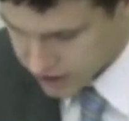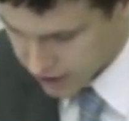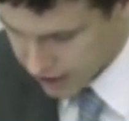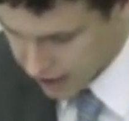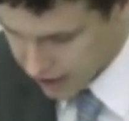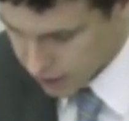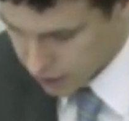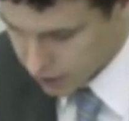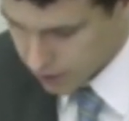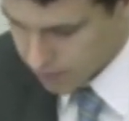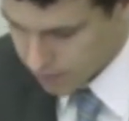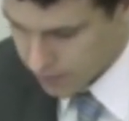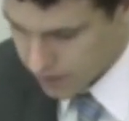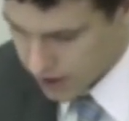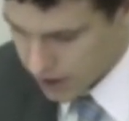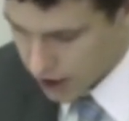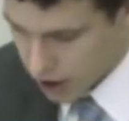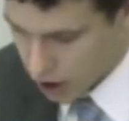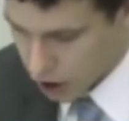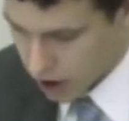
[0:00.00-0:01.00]
together
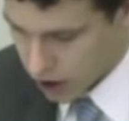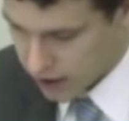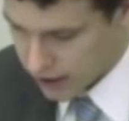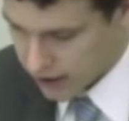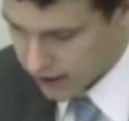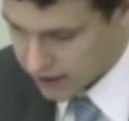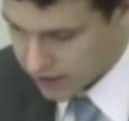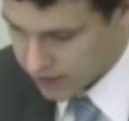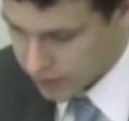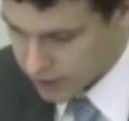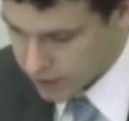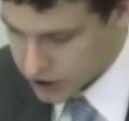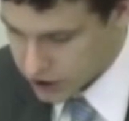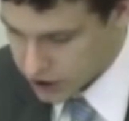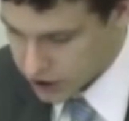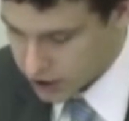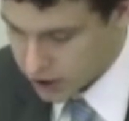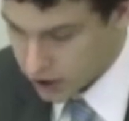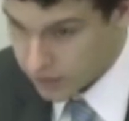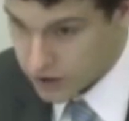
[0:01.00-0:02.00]
in our collective
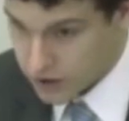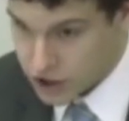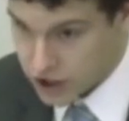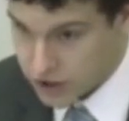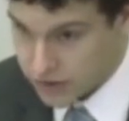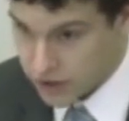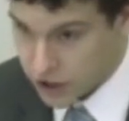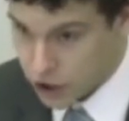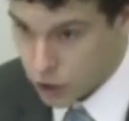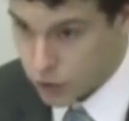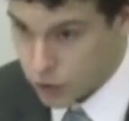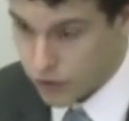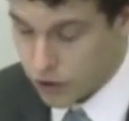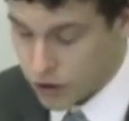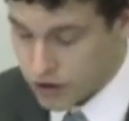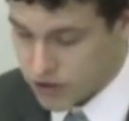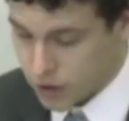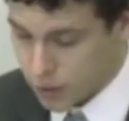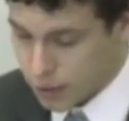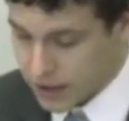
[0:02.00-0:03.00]
mission of achieving
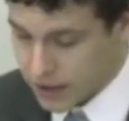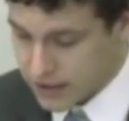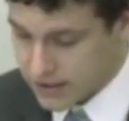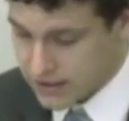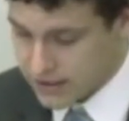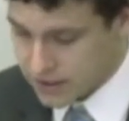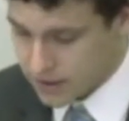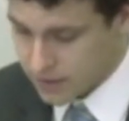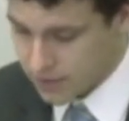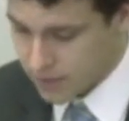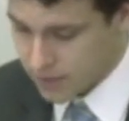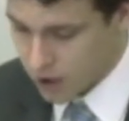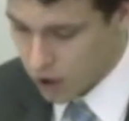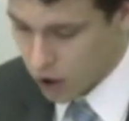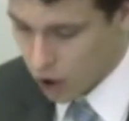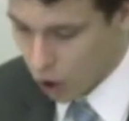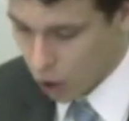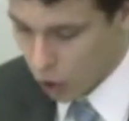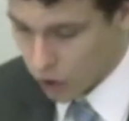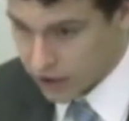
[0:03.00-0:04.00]
universal peace,
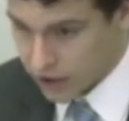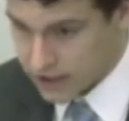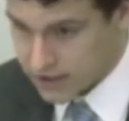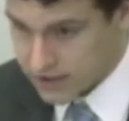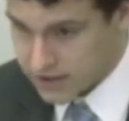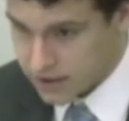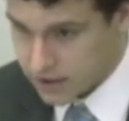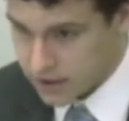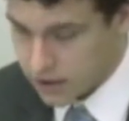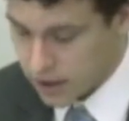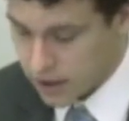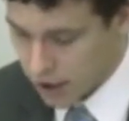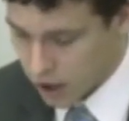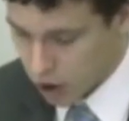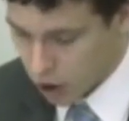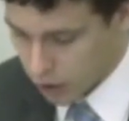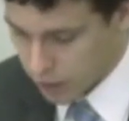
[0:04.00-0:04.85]
holiness, and